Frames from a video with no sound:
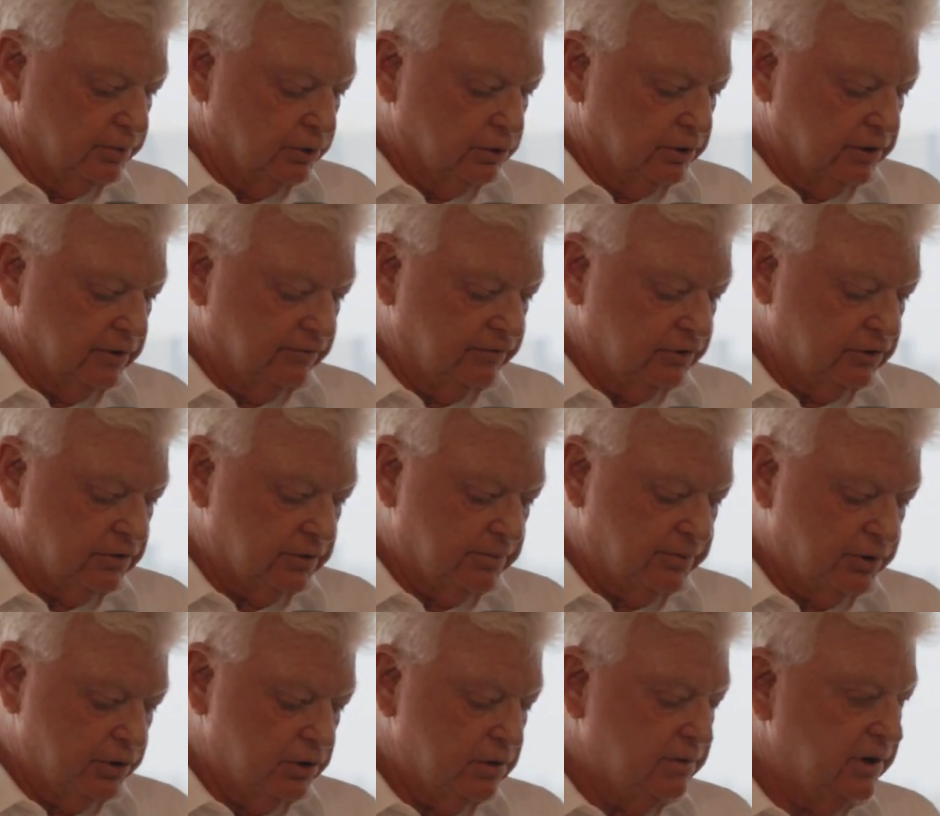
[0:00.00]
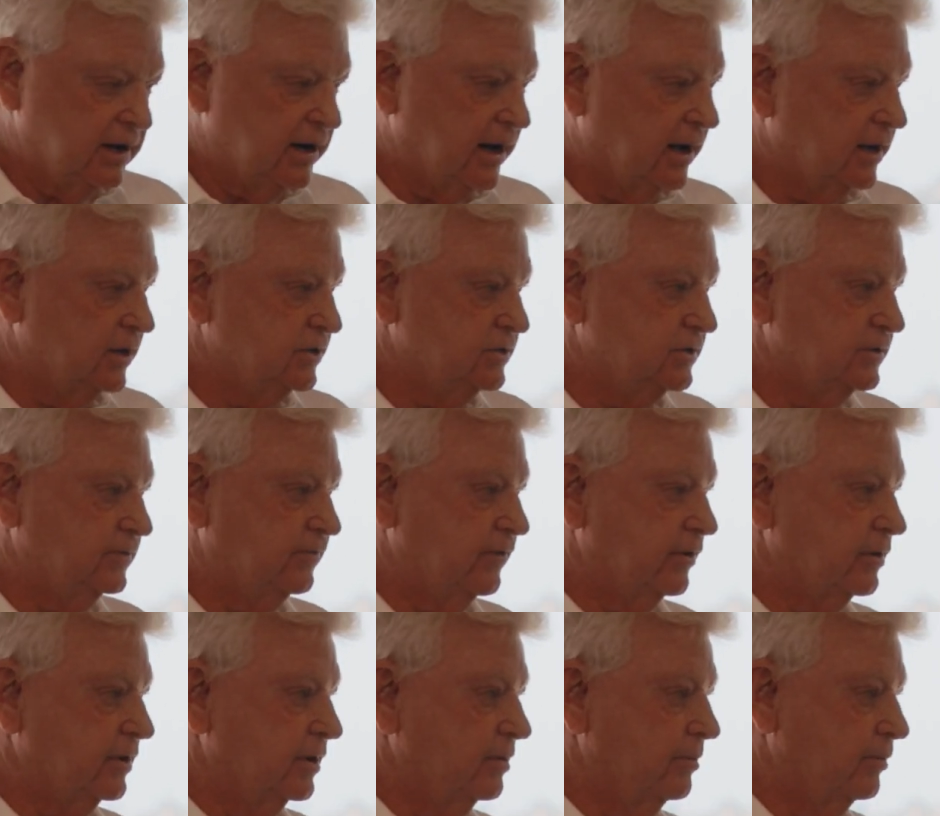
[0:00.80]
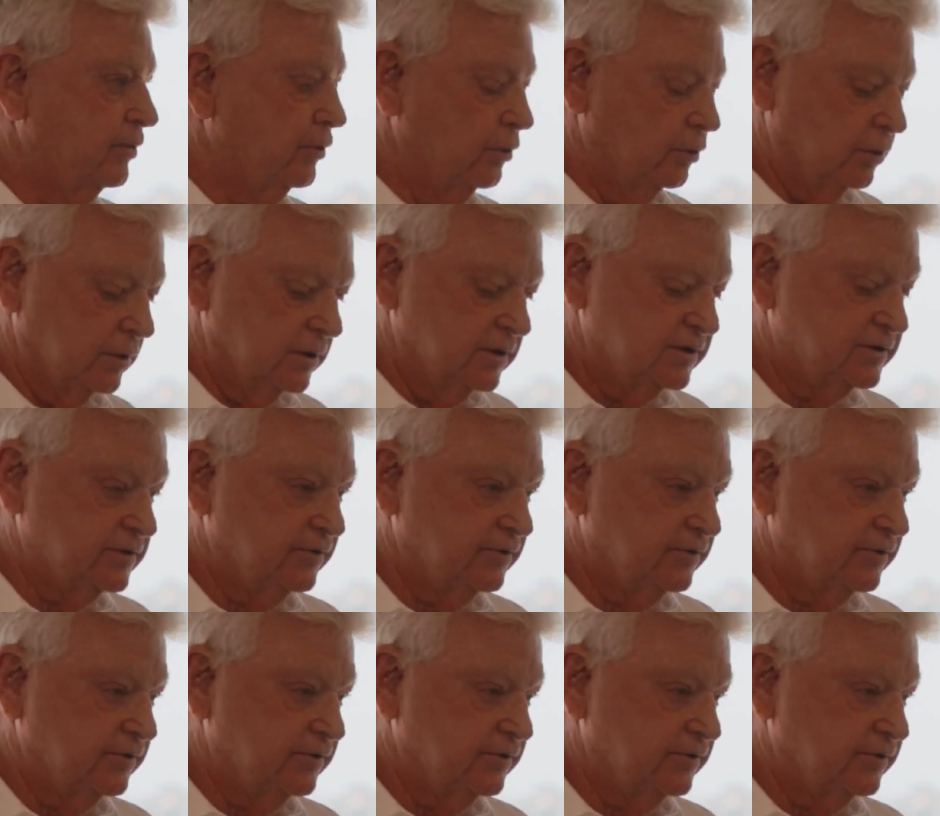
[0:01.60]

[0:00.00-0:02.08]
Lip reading: point of view, the Permian age is very important.